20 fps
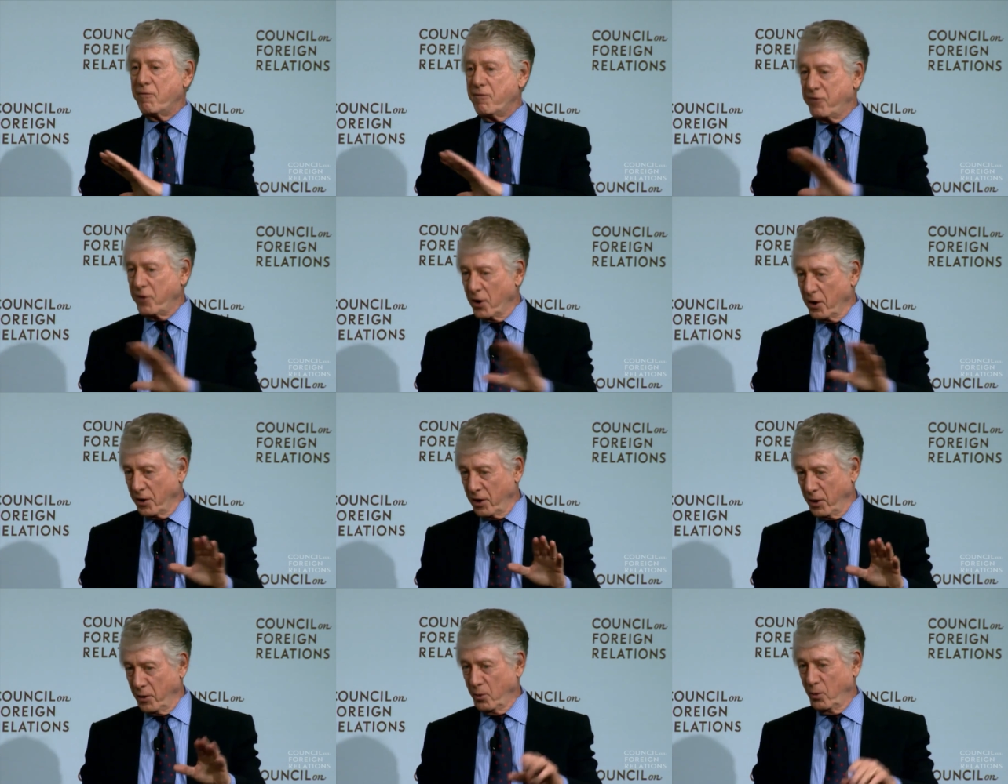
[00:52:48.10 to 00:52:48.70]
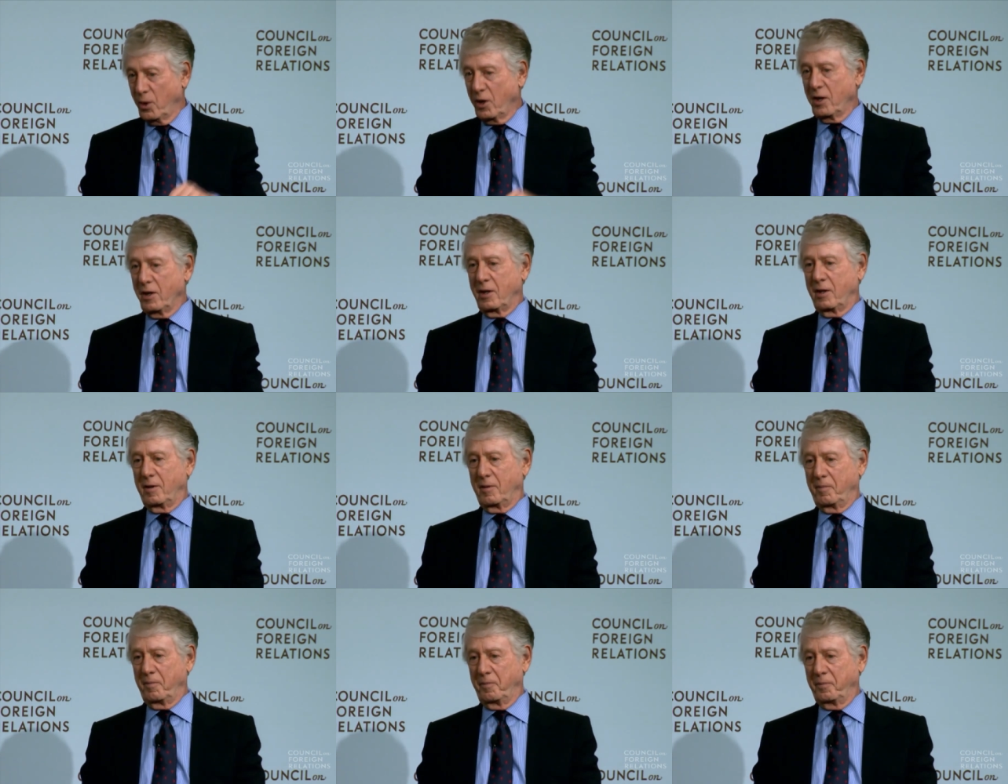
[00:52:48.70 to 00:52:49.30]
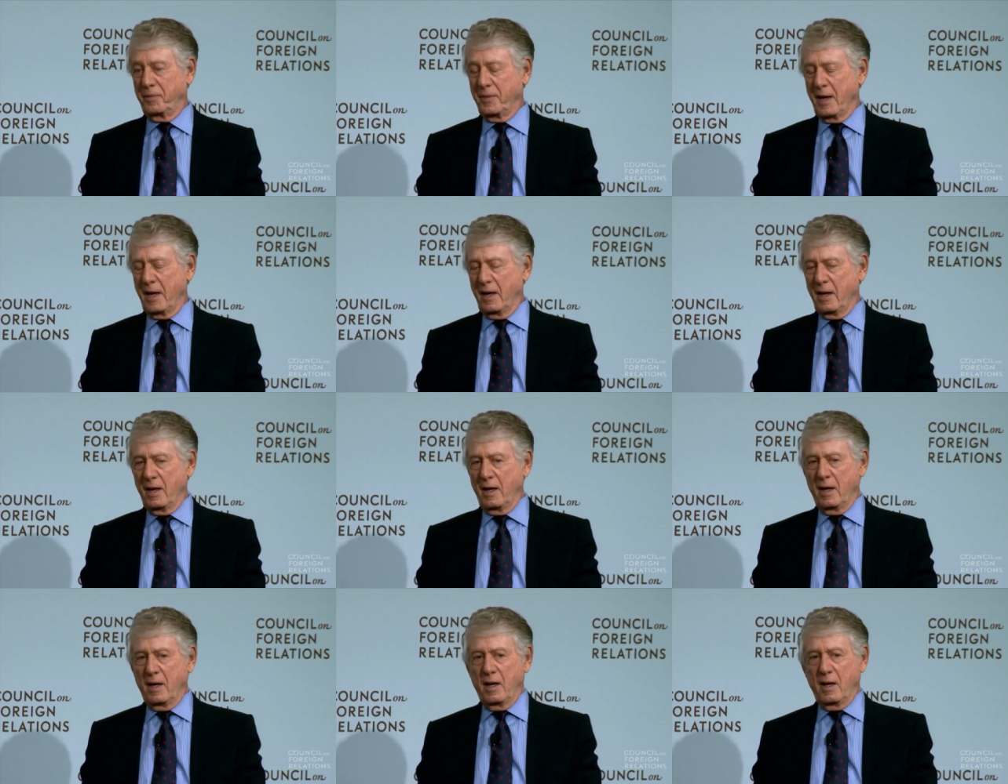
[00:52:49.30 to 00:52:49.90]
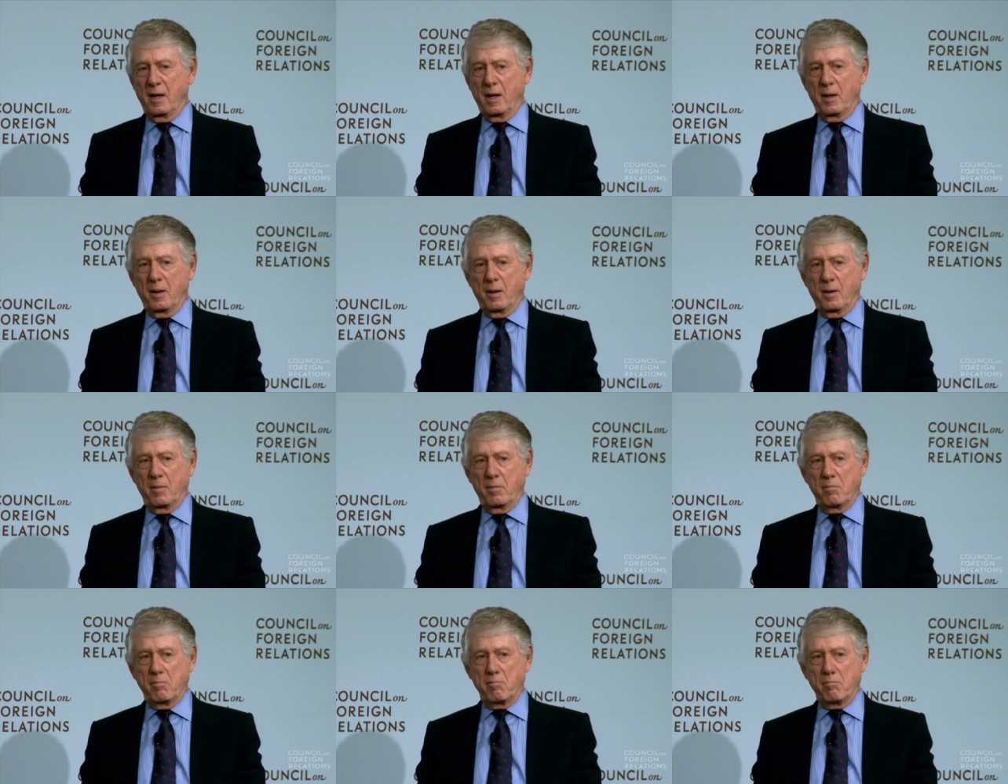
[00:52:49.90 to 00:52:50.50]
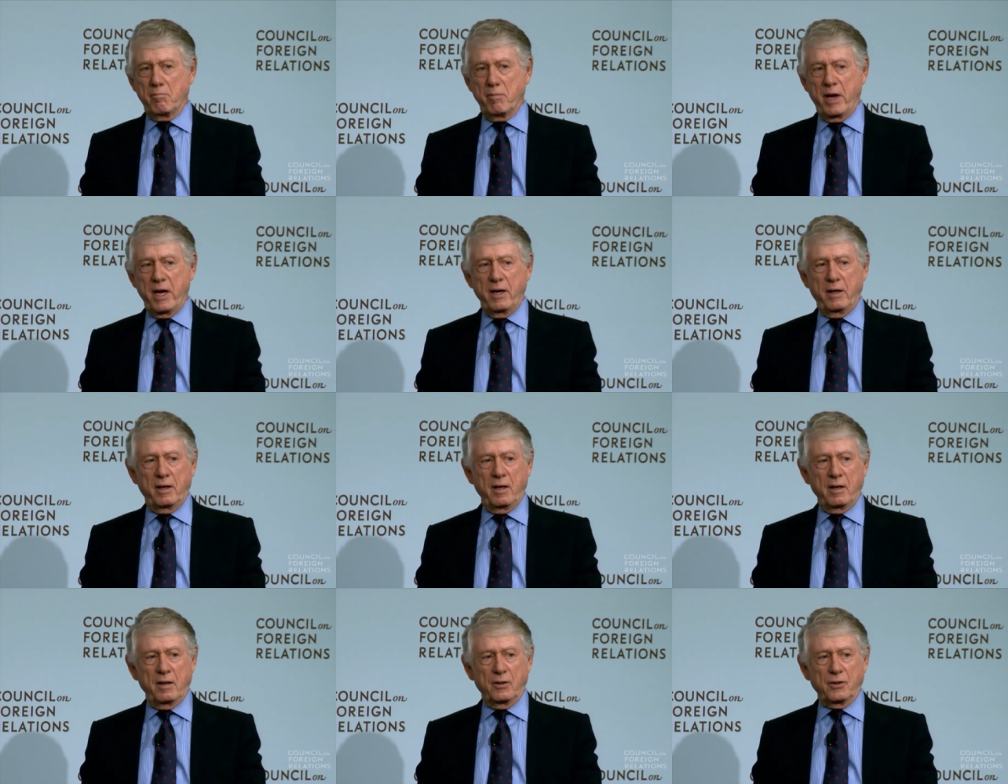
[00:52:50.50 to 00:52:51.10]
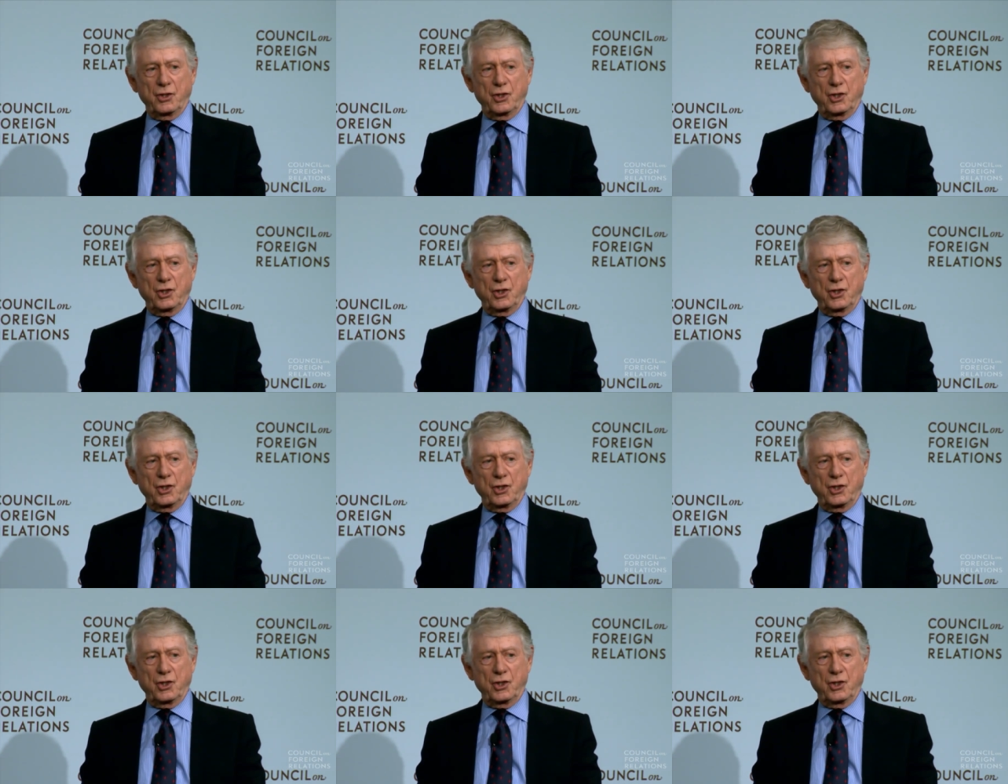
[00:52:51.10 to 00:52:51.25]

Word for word: very well, making